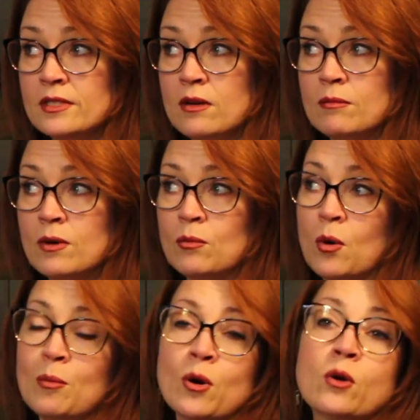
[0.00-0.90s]

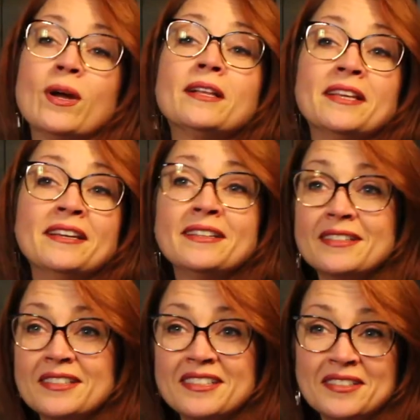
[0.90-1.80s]
more quickly,
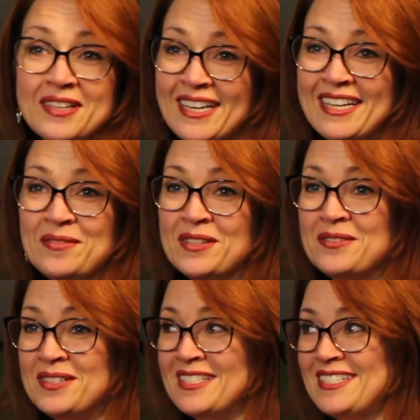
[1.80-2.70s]
right? Even
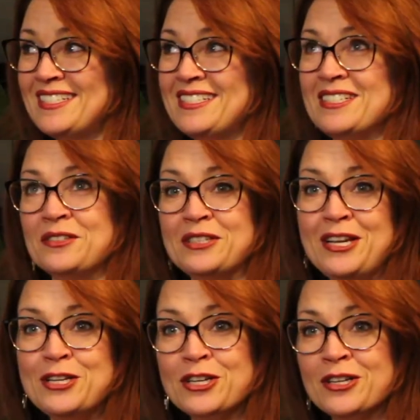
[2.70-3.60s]
if it's still
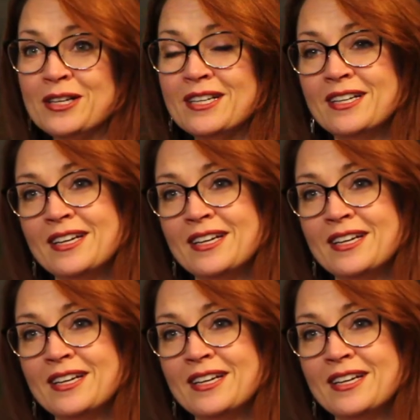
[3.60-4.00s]
knee-jerk,